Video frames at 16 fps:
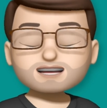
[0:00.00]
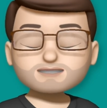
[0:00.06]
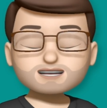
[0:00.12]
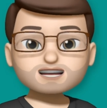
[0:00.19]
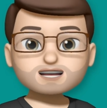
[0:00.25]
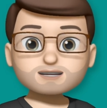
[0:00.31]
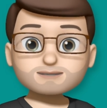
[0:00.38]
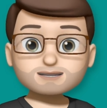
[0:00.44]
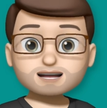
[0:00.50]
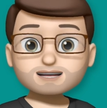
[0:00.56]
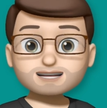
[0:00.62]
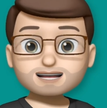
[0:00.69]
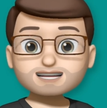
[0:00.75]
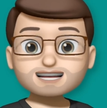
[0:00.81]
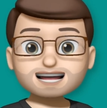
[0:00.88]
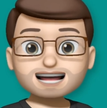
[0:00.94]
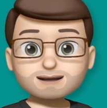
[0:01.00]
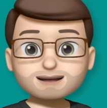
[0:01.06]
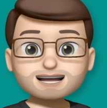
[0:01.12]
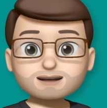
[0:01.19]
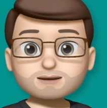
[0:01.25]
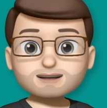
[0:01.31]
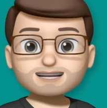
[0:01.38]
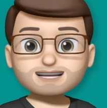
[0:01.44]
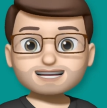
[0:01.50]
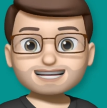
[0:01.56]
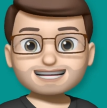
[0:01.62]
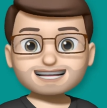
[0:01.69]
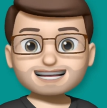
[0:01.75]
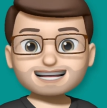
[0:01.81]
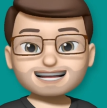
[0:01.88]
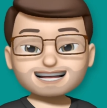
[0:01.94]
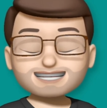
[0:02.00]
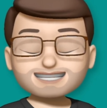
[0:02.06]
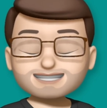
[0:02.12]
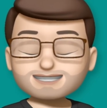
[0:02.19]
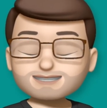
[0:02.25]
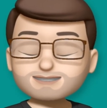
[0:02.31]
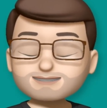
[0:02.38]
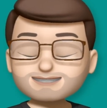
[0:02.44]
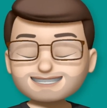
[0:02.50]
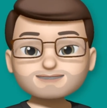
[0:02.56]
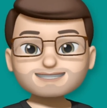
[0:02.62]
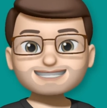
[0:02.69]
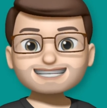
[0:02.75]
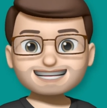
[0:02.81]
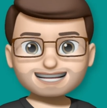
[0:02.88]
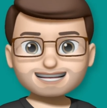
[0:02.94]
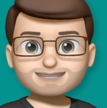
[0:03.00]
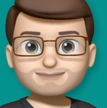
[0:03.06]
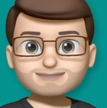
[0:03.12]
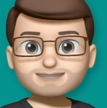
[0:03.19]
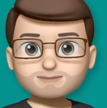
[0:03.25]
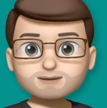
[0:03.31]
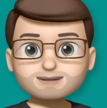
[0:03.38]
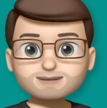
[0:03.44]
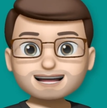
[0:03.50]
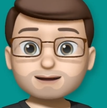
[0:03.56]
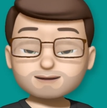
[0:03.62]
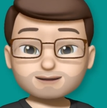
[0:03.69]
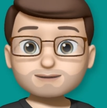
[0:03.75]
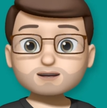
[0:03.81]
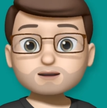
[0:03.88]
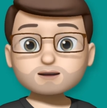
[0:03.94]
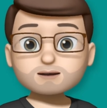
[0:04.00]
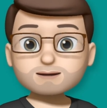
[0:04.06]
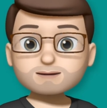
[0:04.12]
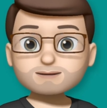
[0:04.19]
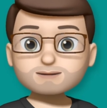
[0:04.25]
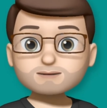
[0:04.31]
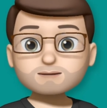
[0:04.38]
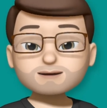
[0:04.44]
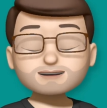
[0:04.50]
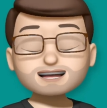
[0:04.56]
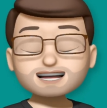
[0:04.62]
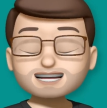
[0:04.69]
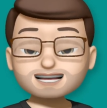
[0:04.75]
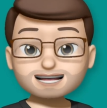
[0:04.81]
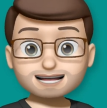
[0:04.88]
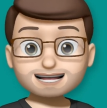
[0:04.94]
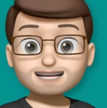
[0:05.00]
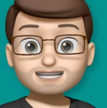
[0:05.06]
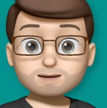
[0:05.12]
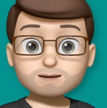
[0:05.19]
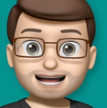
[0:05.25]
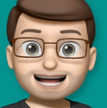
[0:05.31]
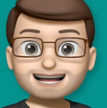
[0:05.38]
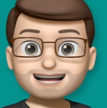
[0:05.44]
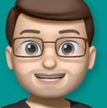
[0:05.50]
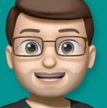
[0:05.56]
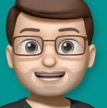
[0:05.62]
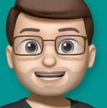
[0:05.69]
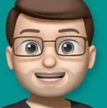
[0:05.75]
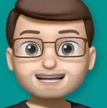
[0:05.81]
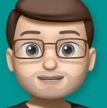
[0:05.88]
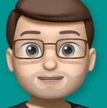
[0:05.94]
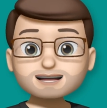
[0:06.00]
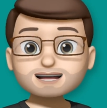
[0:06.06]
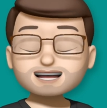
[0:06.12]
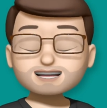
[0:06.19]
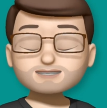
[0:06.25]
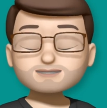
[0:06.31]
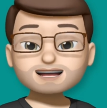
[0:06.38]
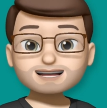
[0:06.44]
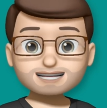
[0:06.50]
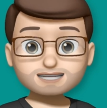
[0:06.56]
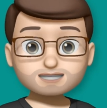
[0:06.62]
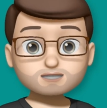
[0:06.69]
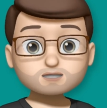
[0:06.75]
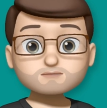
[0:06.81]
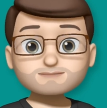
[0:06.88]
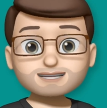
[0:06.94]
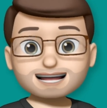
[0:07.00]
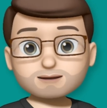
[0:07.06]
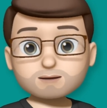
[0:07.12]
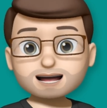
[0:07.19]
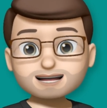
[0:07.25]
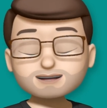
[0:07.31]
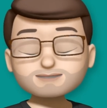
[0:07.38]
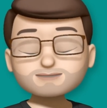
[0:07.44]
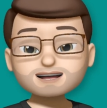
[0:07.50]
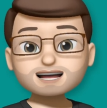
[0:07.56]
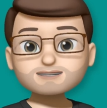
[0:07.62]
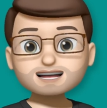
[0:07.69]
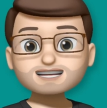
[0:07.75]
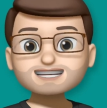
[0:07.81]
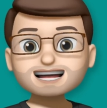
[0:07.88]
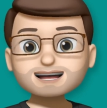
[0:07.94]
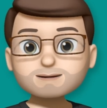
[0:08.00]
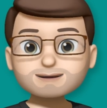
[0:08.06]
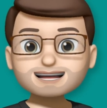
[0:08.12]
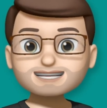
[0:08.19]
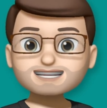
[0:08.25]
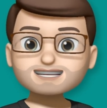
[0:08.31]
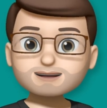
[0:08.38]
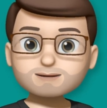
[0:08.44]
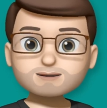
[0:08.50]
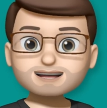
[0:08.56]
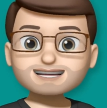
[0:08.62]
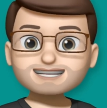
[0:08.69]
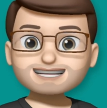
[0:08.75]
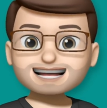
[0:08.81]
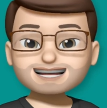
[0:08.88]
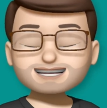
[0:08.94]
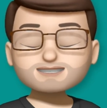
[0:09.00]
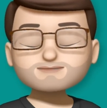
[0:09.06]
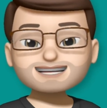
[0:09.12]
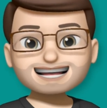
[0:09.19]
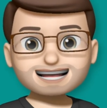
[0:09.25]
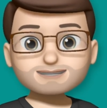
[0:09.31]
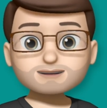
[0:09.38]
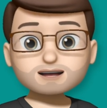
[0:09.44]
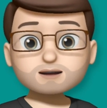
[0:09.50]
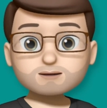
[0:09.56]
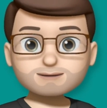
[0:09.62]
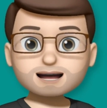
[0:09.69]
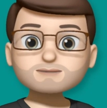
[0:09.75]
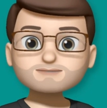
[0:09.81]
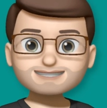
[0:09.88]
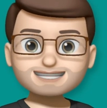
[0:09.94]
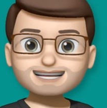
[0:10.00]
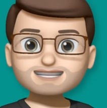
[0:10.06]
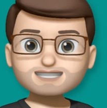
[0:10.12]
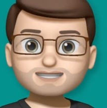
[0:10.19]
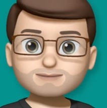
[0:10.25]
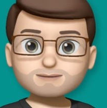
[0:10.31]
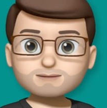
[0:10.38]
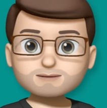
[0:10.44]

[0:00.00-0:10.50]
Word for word: The new Photos app in iOS 18 is very, very different from what we've had before. But that doesn't mean it's a bad thing. In fact, I find it's a great way to find the exact pictures I want and to relive old memories.